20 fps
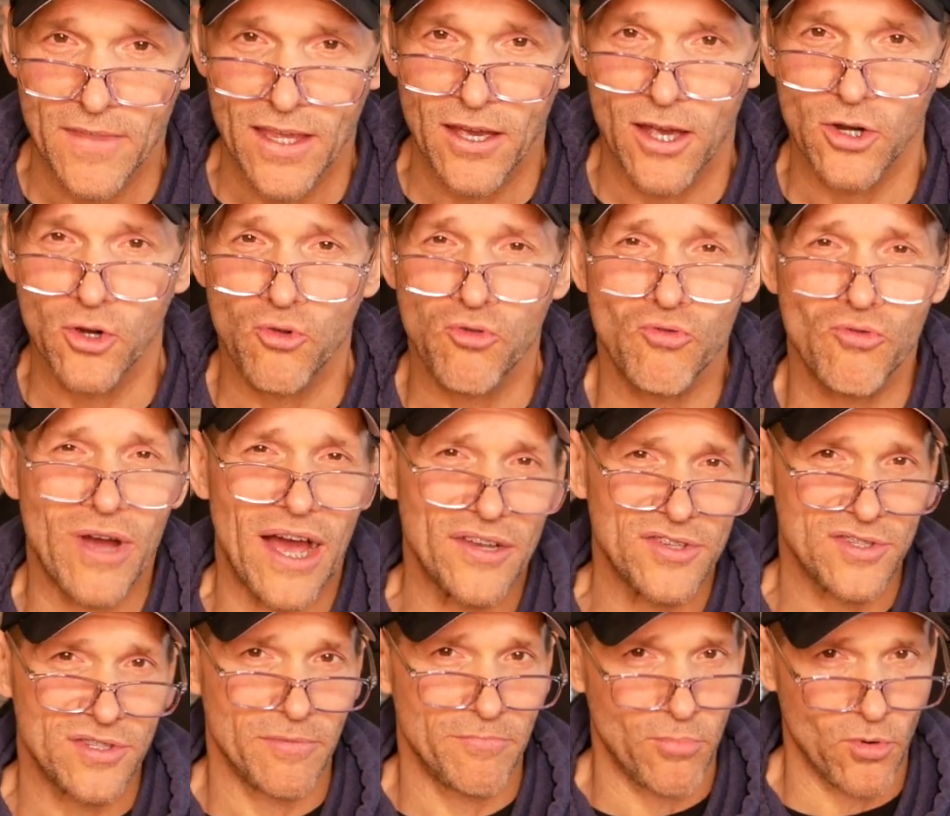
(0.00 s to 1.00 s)

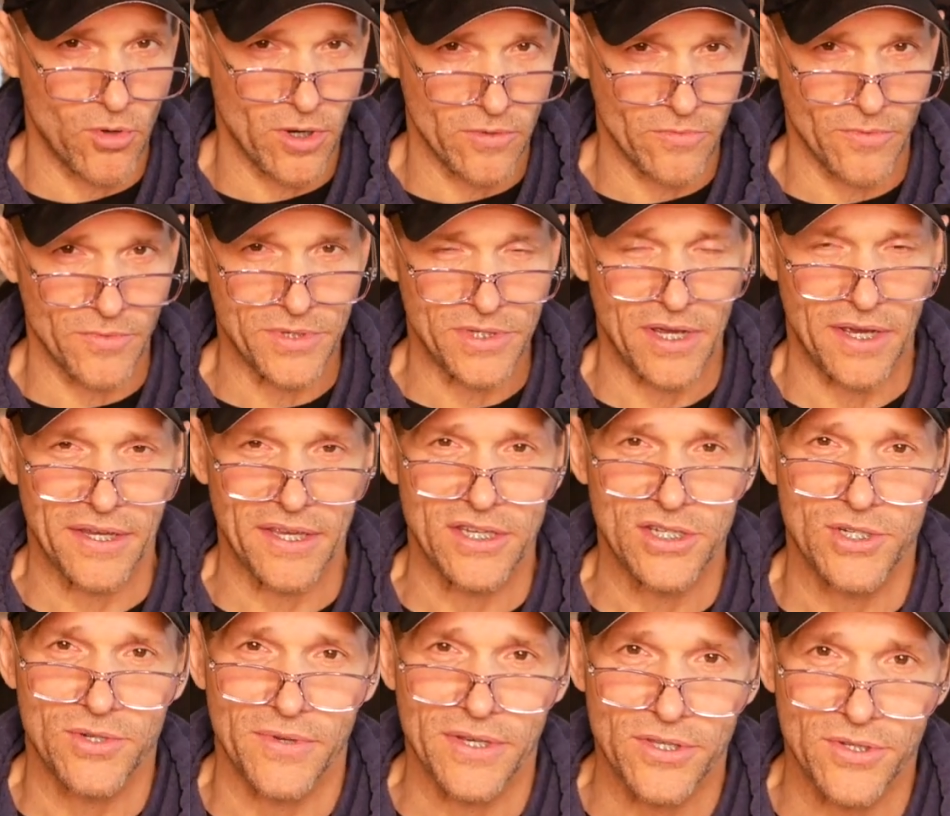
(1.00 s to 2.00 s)
across the board, when we're talking
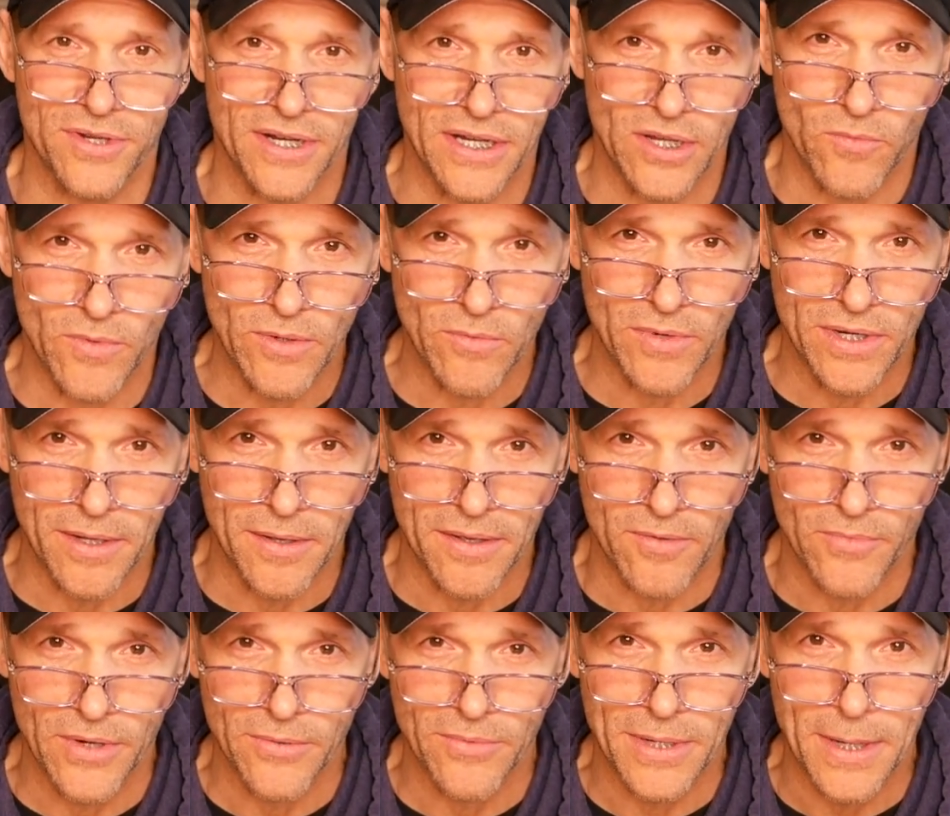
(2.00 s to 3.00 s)
strength training, we want
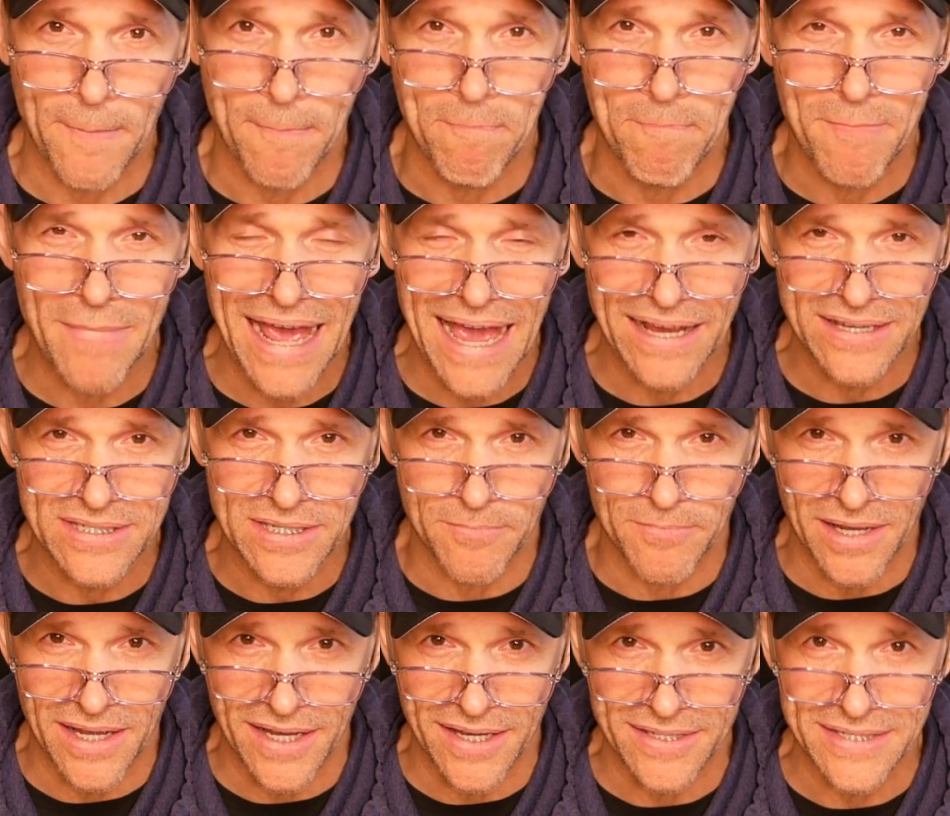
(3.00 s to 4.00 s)
to
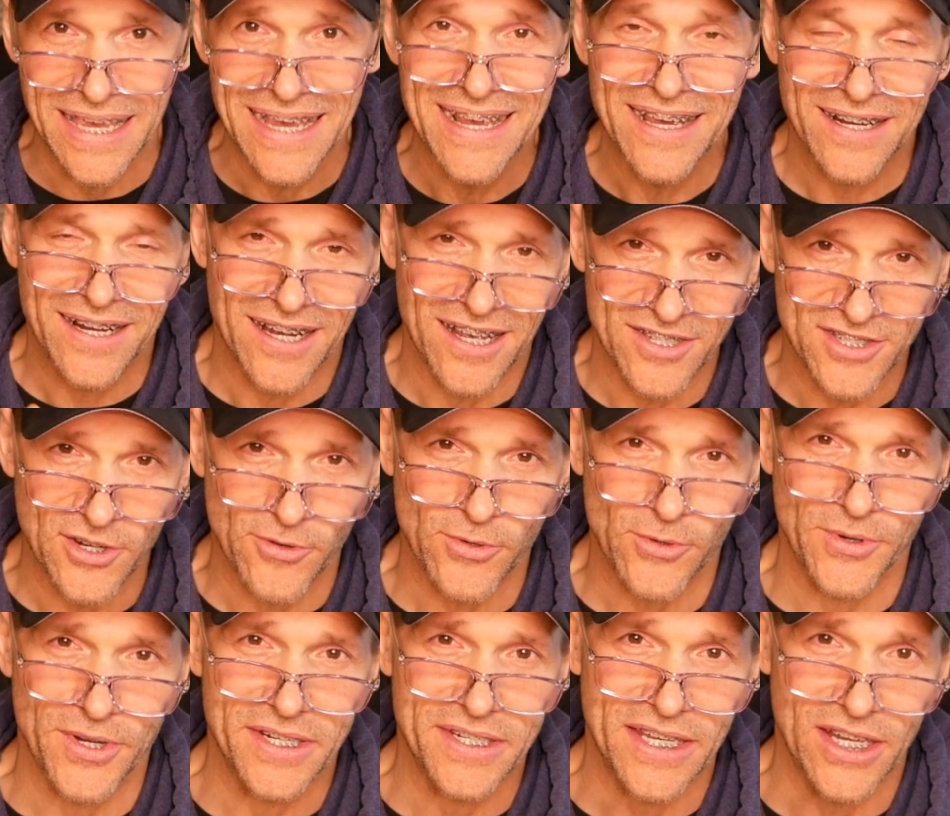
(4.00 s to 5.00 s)
maximize concentric
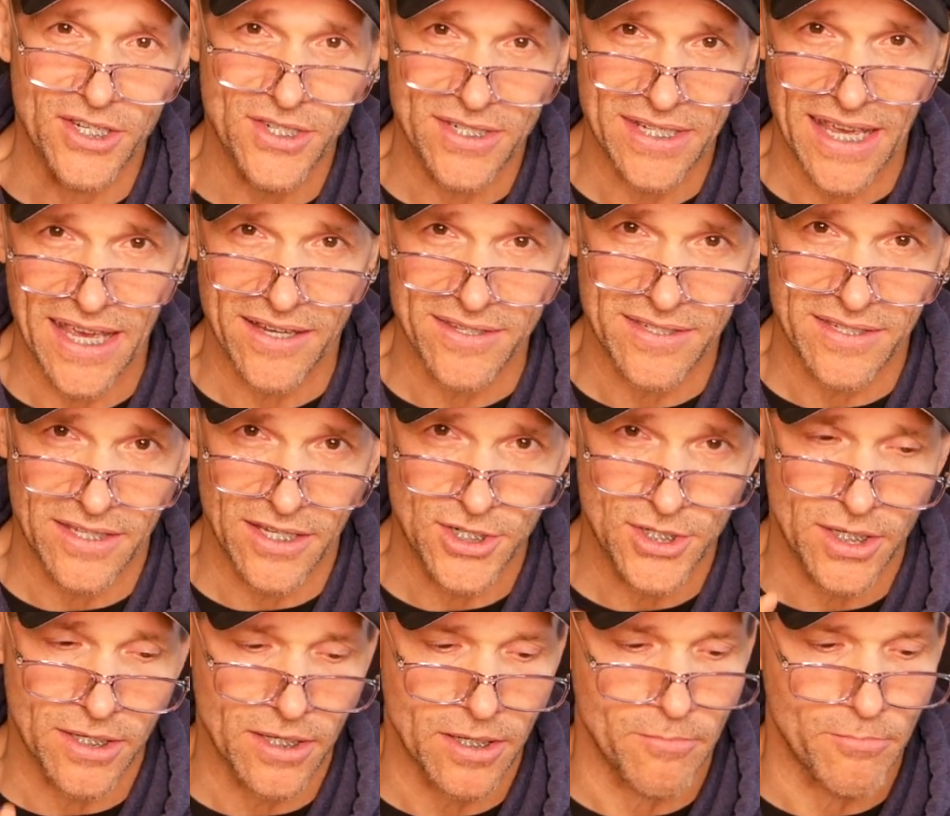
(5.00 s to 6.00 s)
orientation,
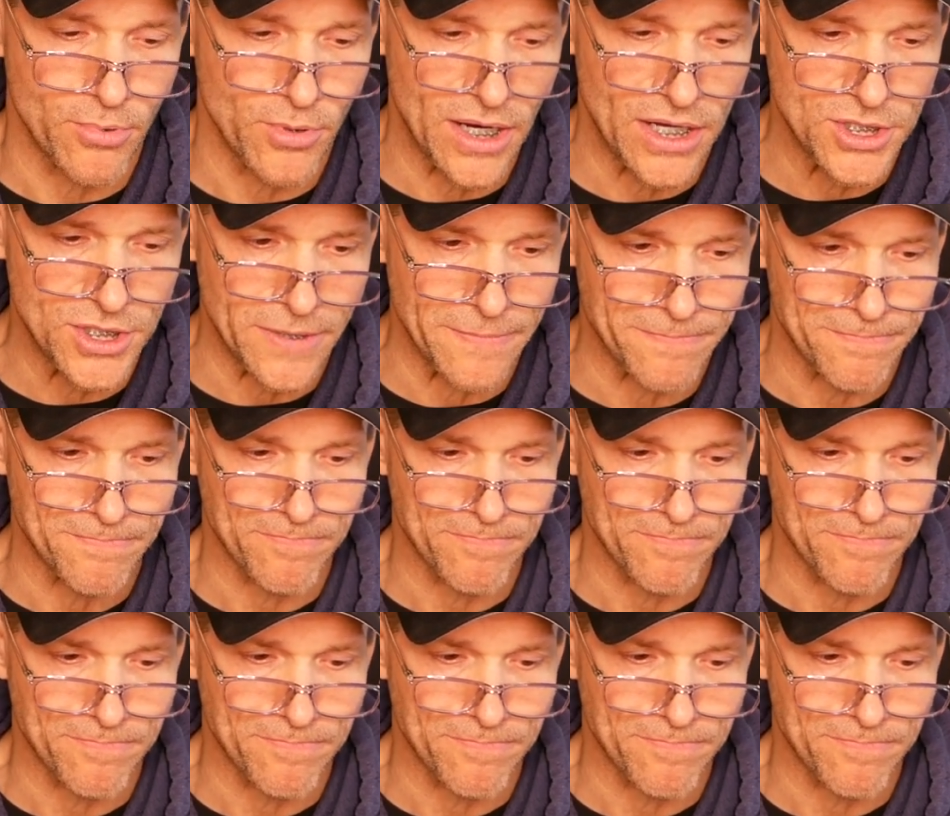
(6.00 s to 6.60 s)
exhalation, compression.